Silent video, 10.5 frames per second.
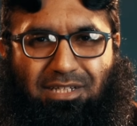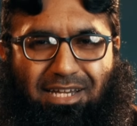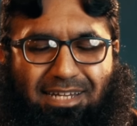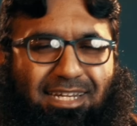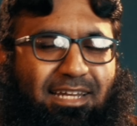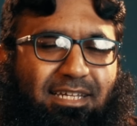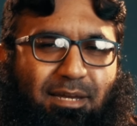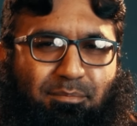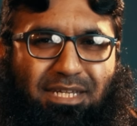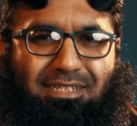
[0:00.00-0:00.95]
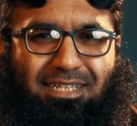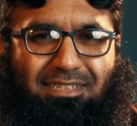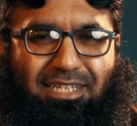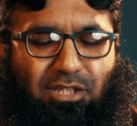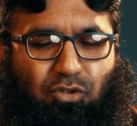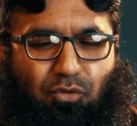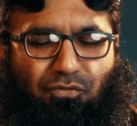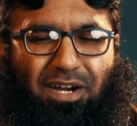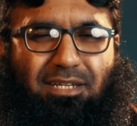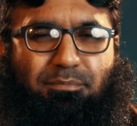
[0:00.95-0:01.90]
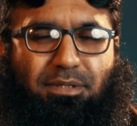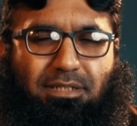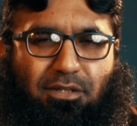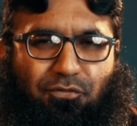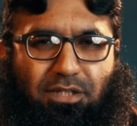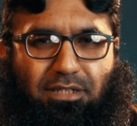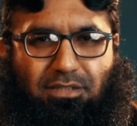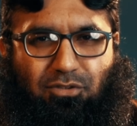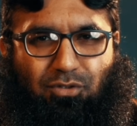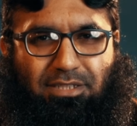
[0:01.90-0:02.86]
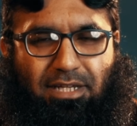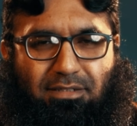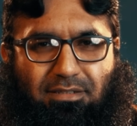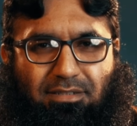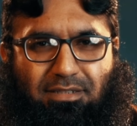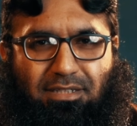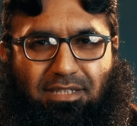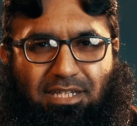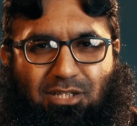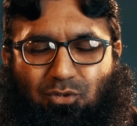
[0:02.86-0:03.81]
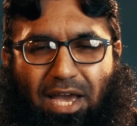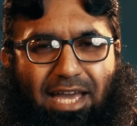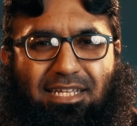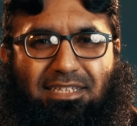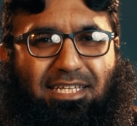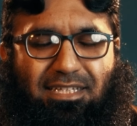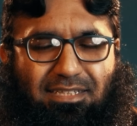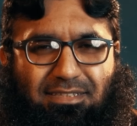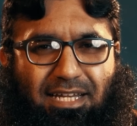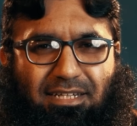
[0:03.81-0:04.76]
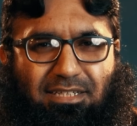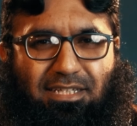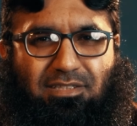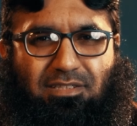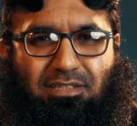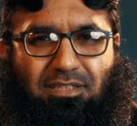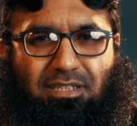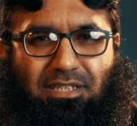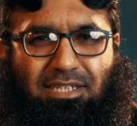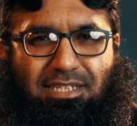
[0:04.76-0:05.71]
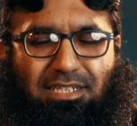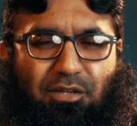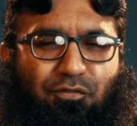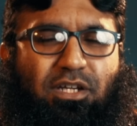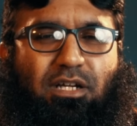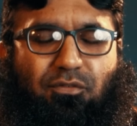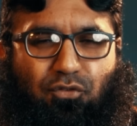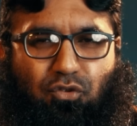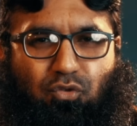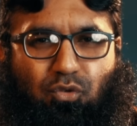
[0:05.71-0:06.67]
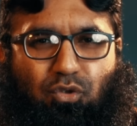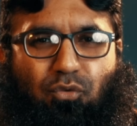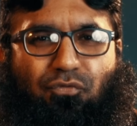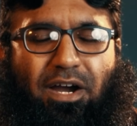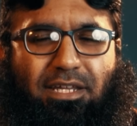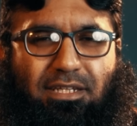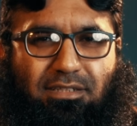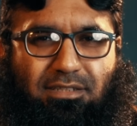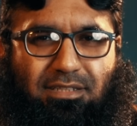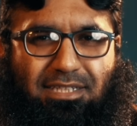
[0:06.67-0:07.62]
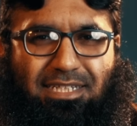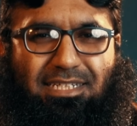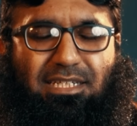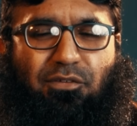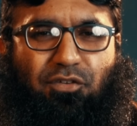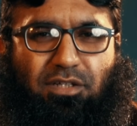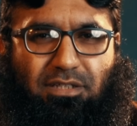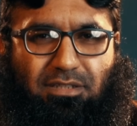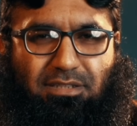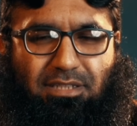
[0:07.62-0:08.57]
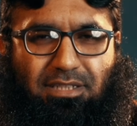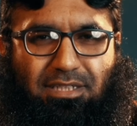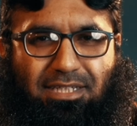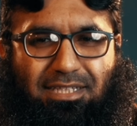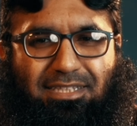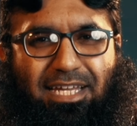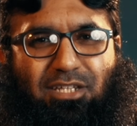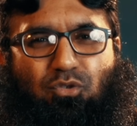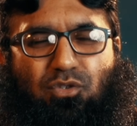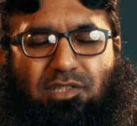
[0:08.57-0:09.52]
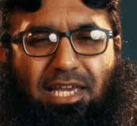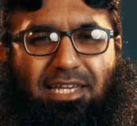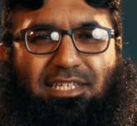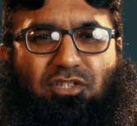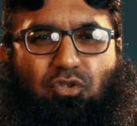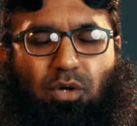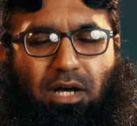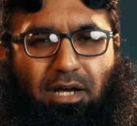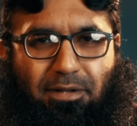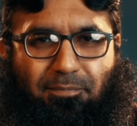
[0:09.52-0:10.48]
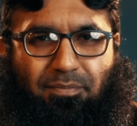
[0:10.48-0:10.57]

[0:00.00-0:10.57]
attending a meeting that you find it be difficult to attend. So anything that is difficult for you or you find it difficult, then you say this dua.